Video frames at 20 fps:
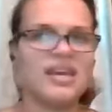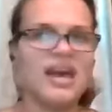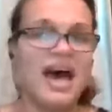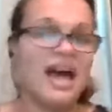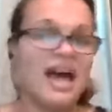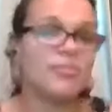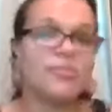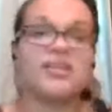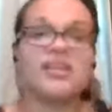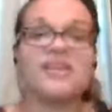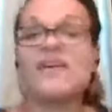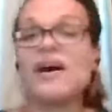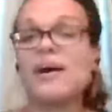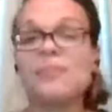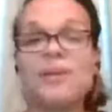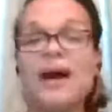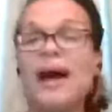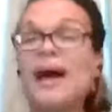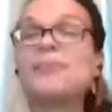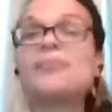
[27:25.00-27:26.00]
I believe
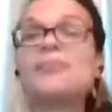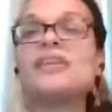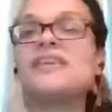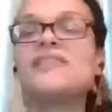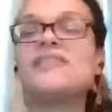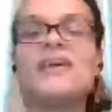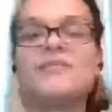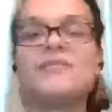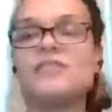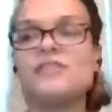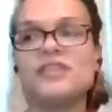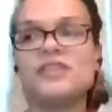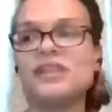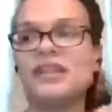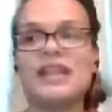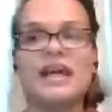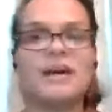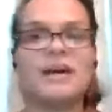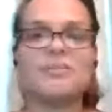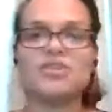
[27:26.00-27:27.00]
I'm I believe I'm
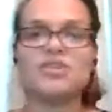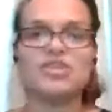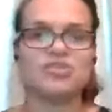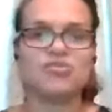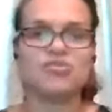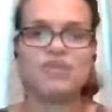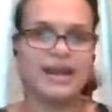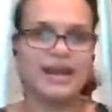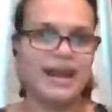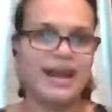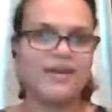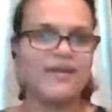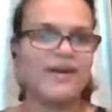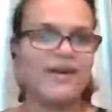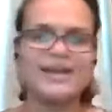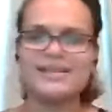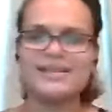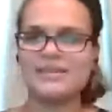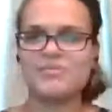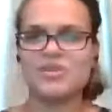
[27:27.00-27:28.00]
fulfilling that mission right now
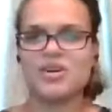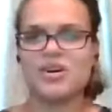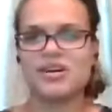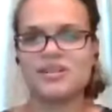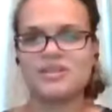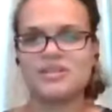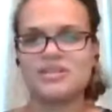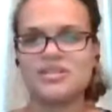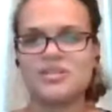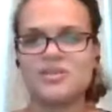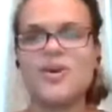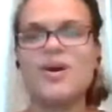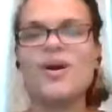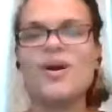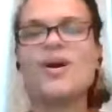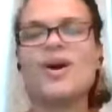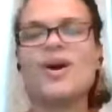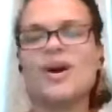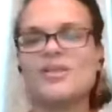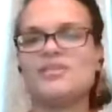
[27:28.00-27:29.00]
as I'm talking to you
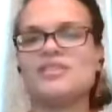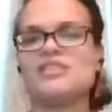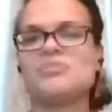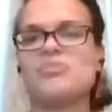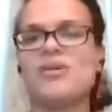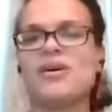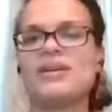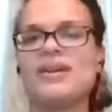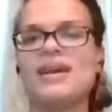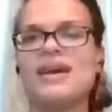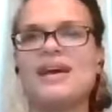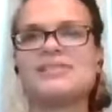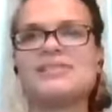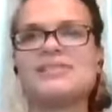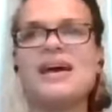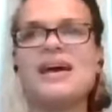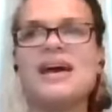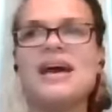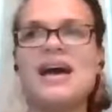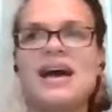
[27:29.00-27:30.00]
on this podcast,
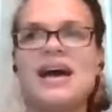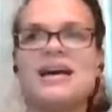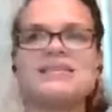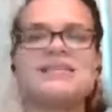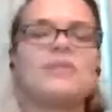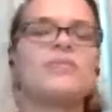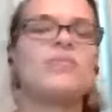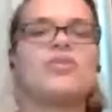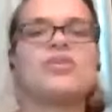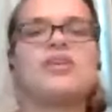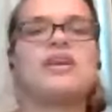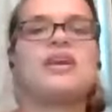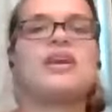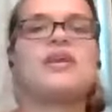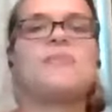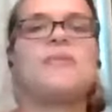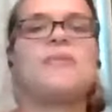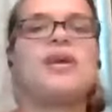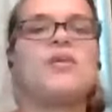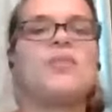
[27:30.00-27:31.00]
as I'm working
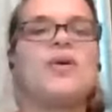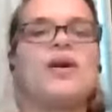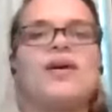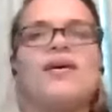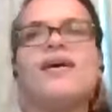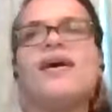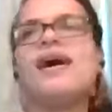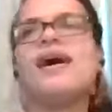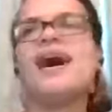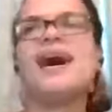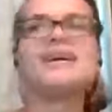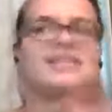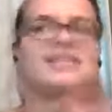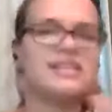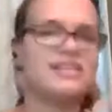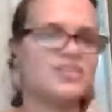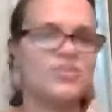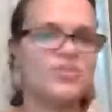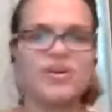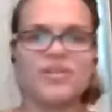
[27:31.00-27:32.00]
in Madewell, as I
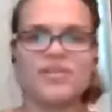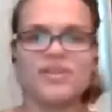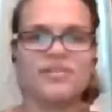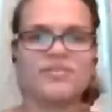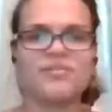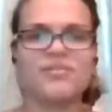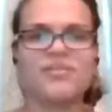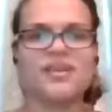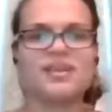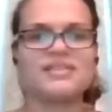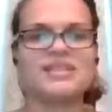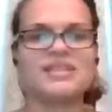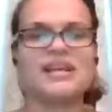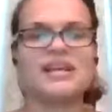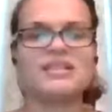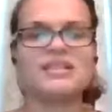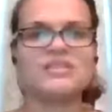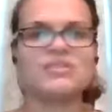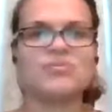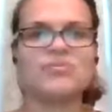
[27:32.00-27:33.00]
do all the other things that
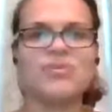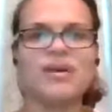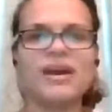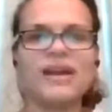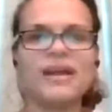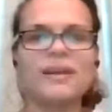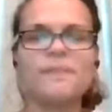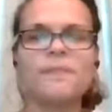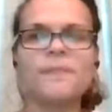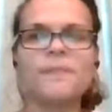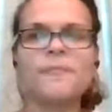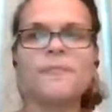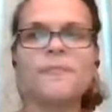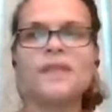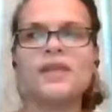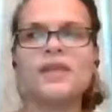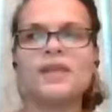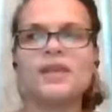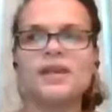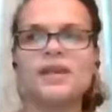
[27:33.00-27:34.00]
I do, right?
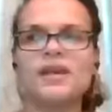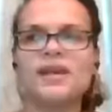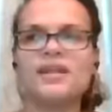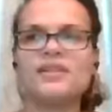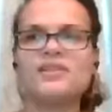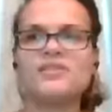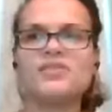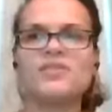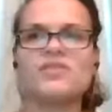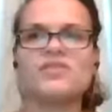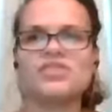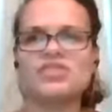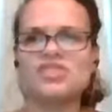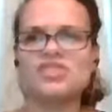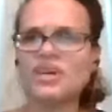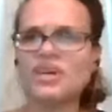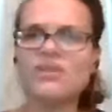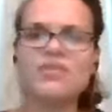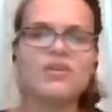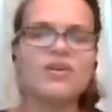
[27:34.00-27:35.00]
And so there's a
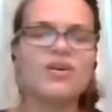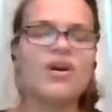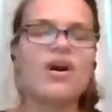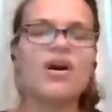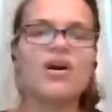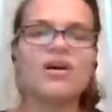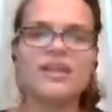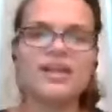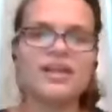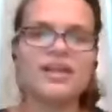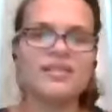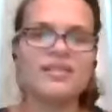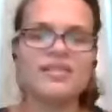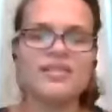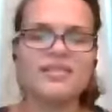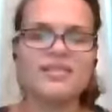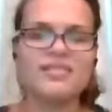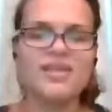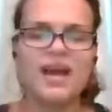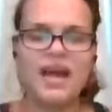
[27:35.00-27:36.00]
general calling
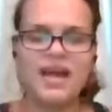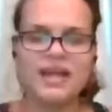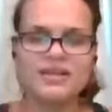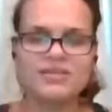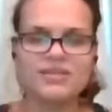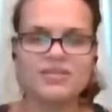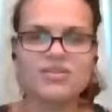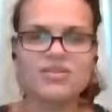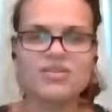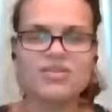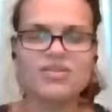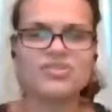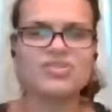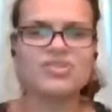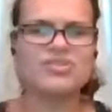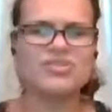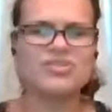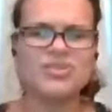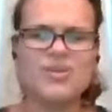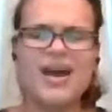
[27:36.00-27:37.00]
that
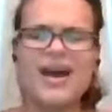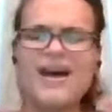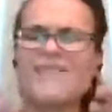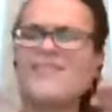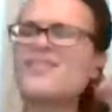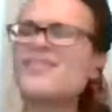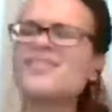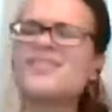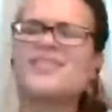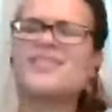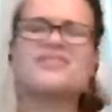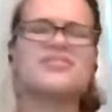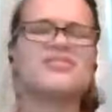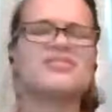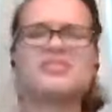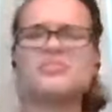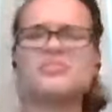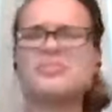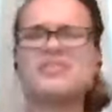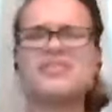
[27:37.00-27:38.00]
Christians do have, and then there's a
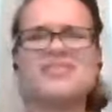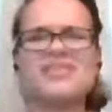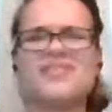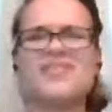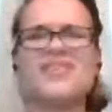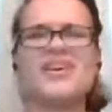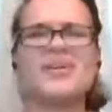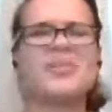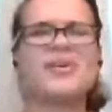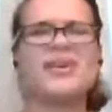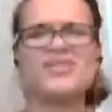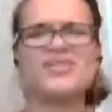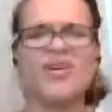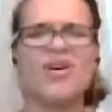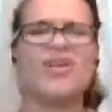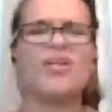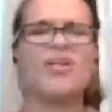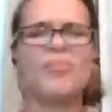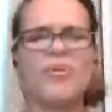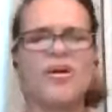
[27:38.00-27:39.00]
specific, but it's
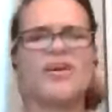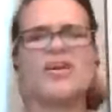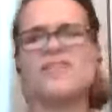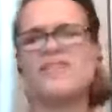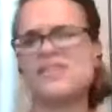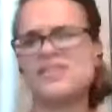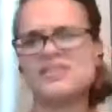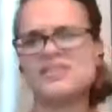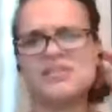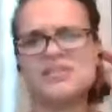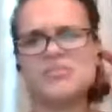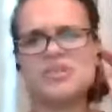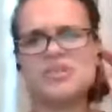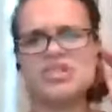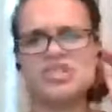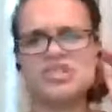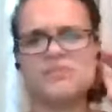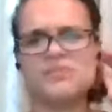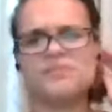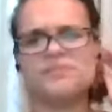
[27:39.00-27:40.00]
all a part of his
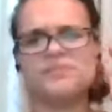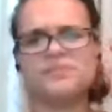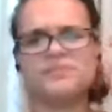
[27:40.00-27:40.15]
commission.